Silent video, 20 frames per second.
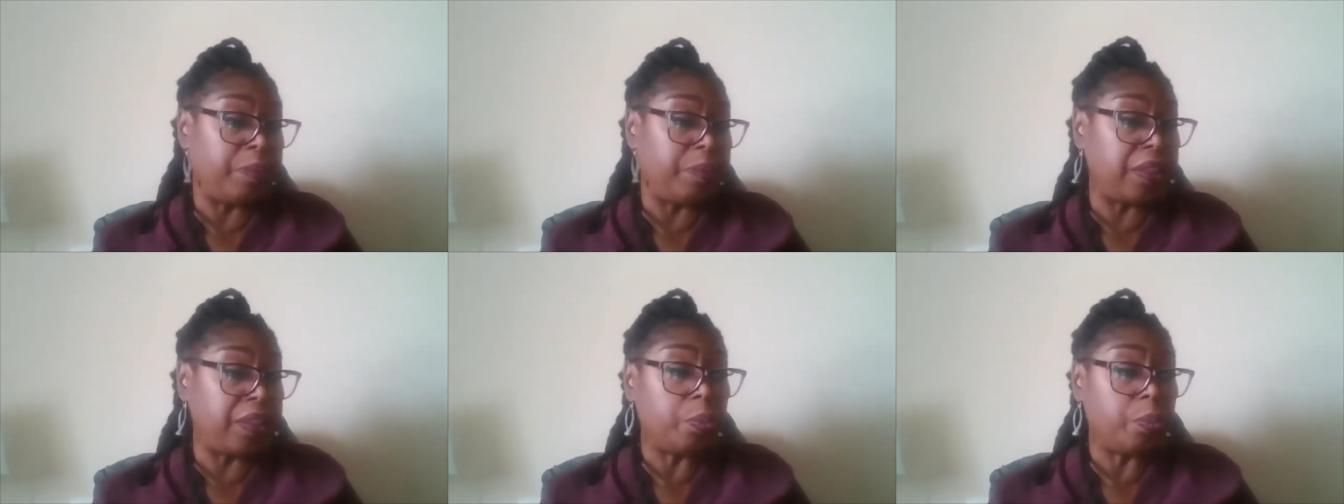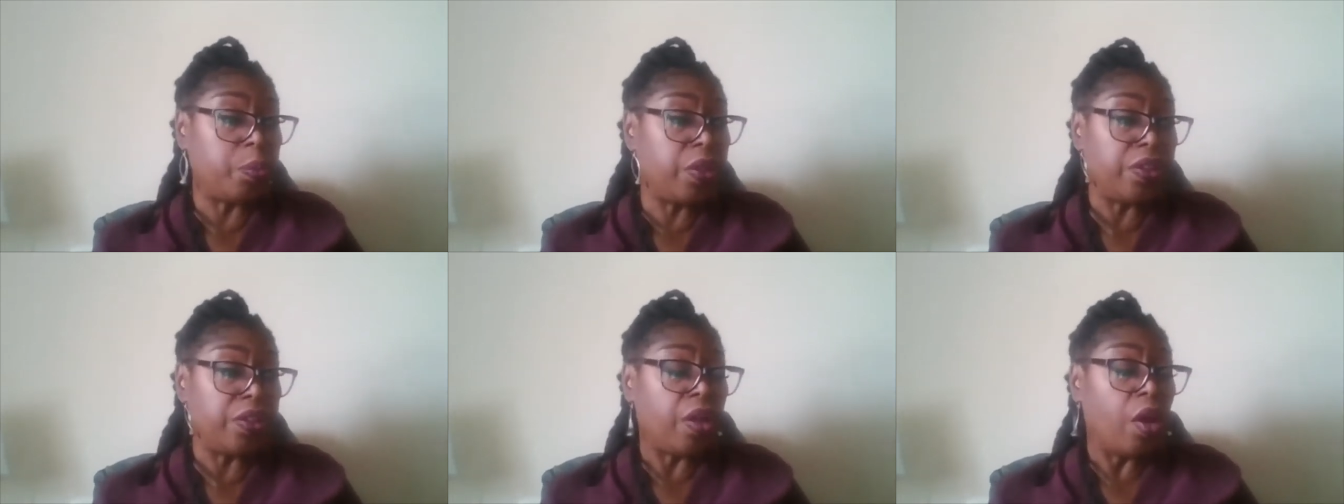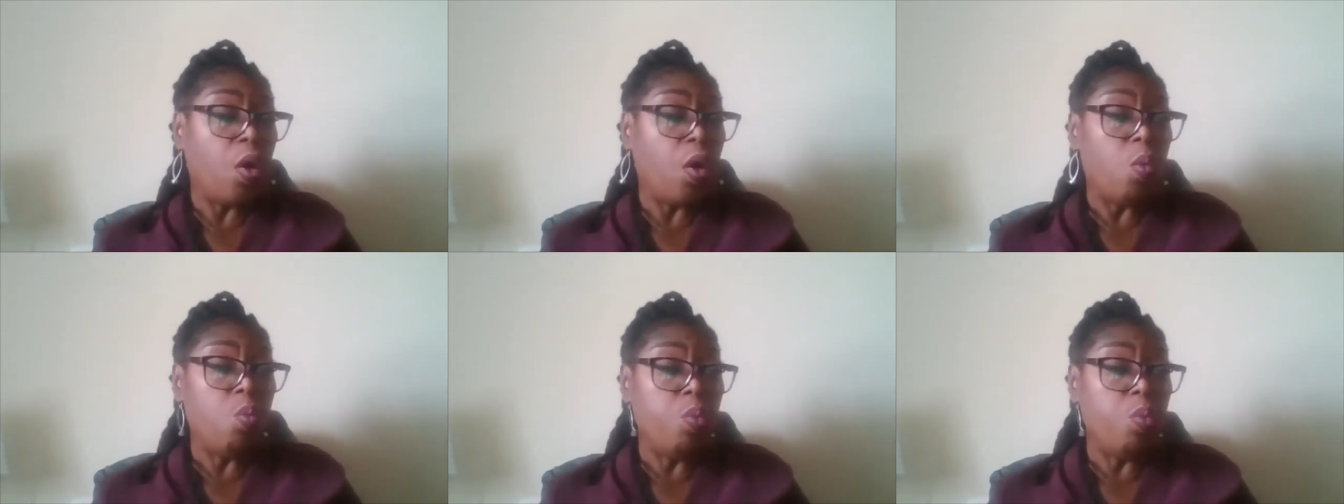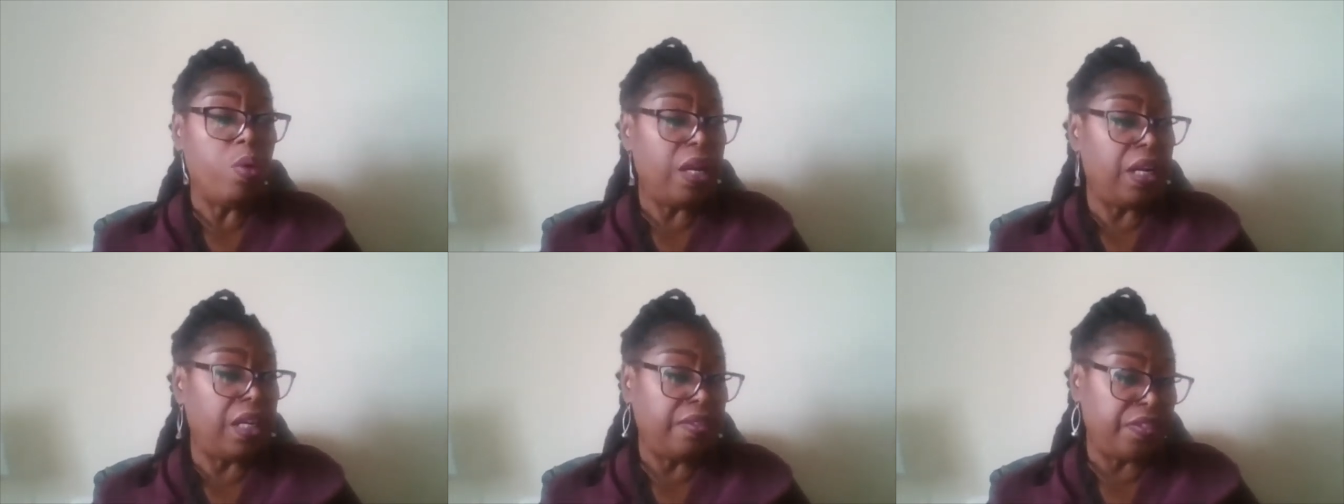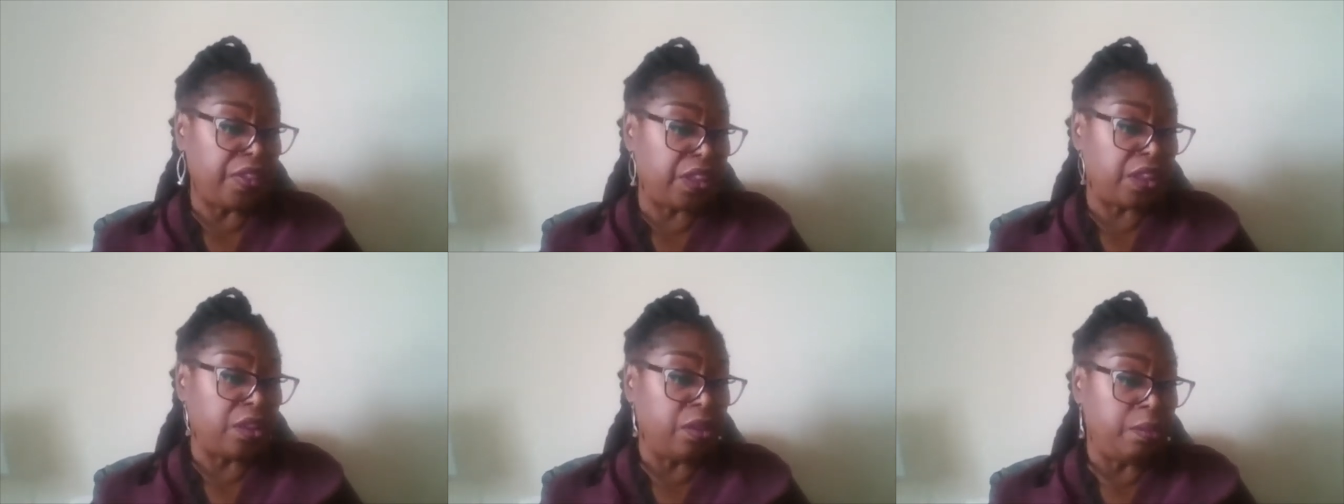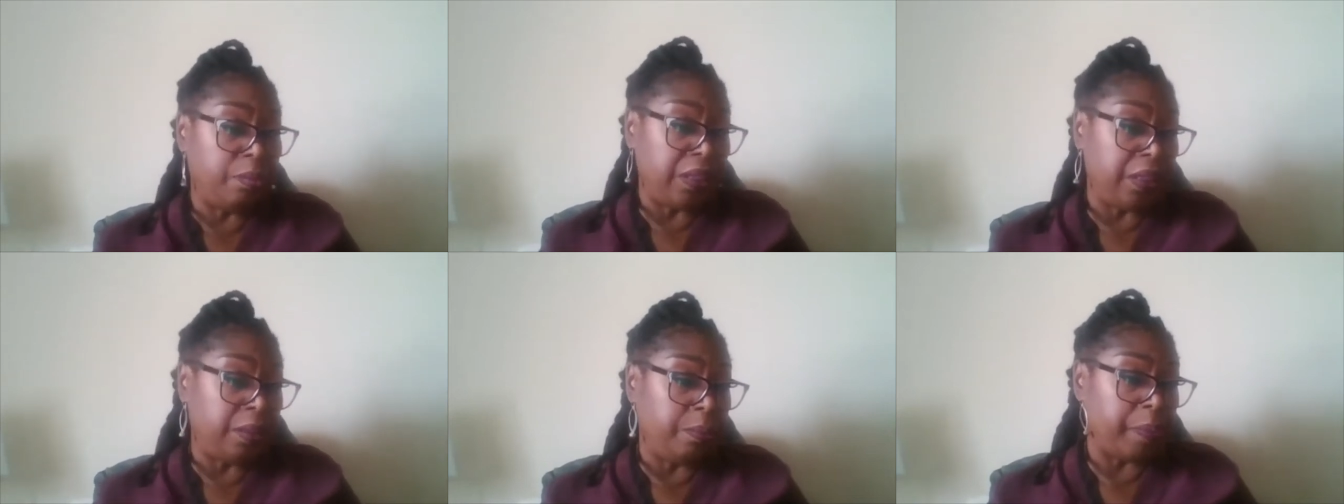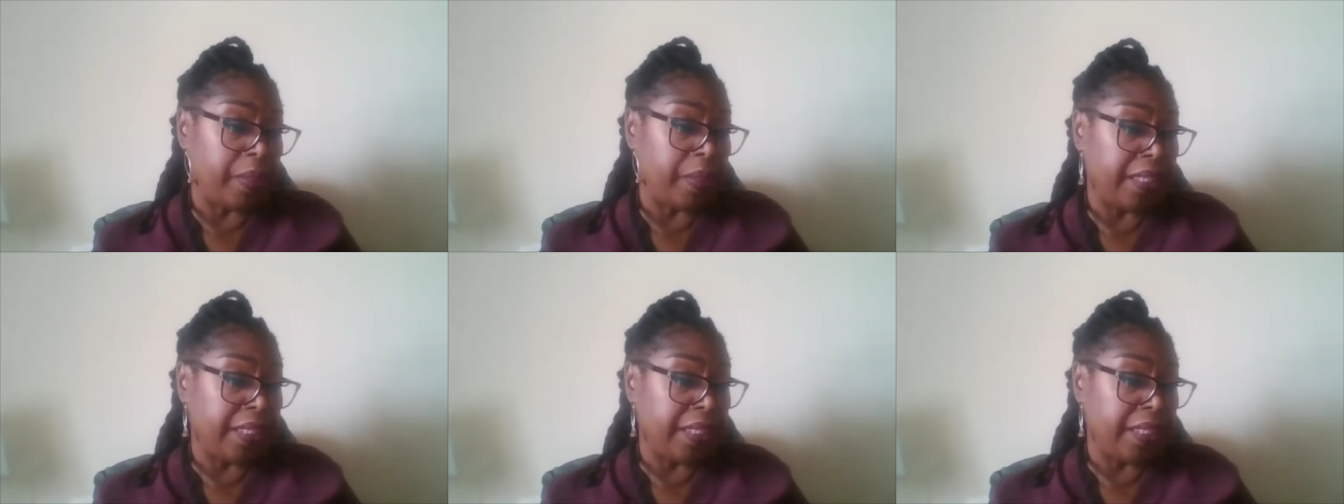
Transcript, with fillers: It's worth well over £2 million.